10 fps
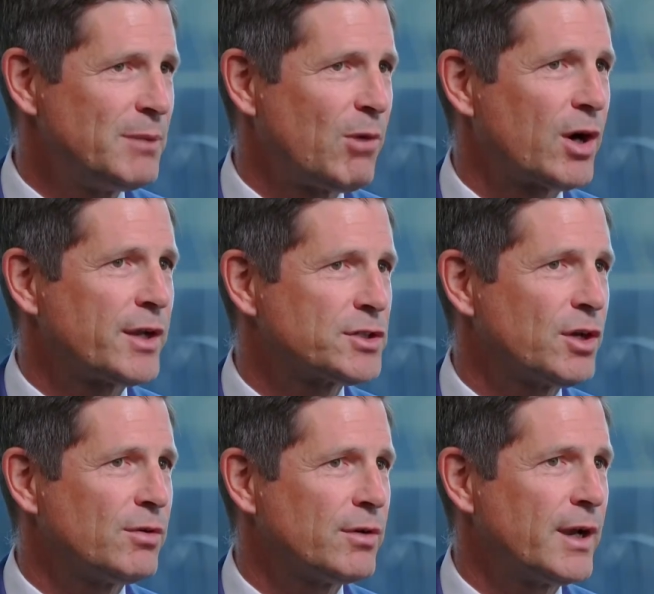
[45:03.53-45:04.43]
markets
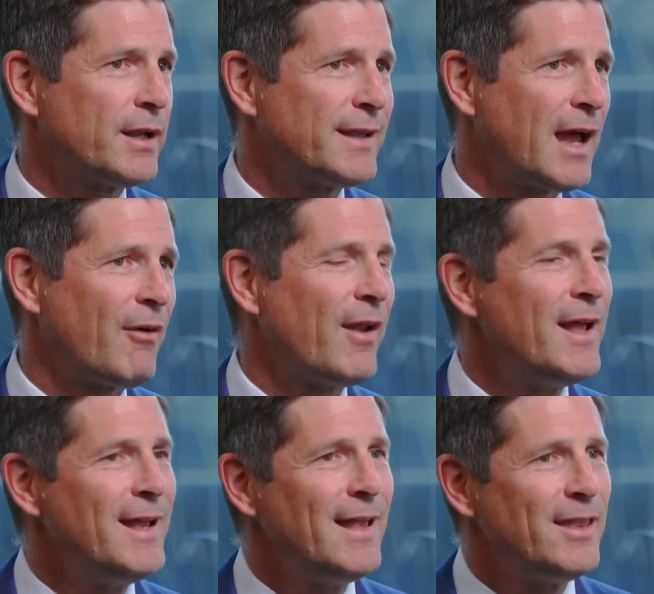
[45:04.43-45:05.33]
going down,
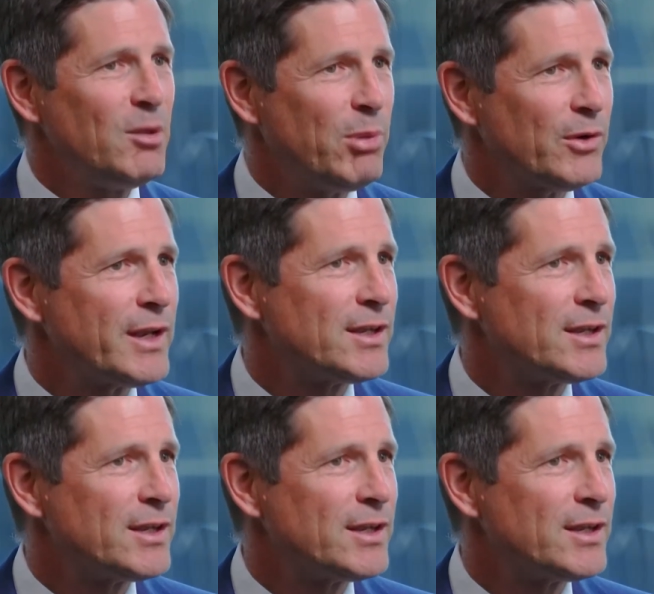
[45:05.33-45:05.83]
the ability